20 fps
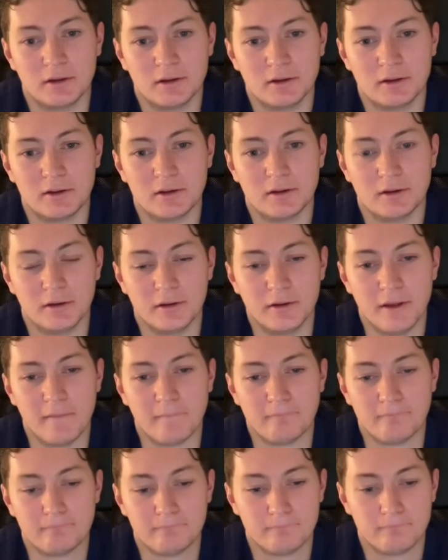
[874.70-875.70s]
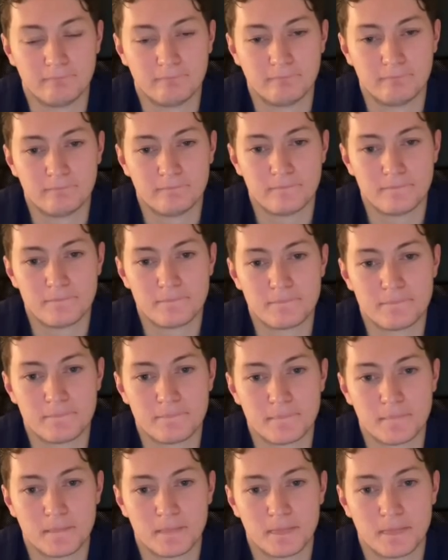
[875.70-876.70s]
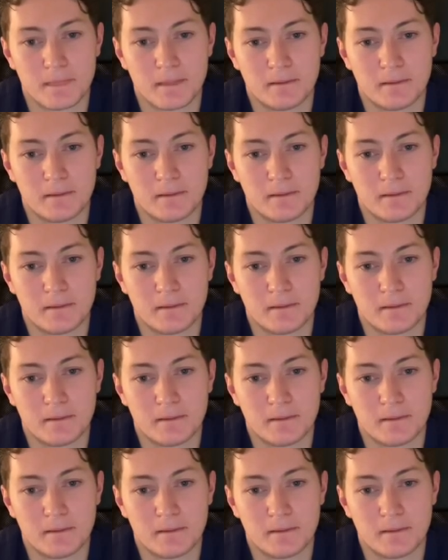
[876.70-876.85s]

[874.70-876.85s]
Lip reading: (silent)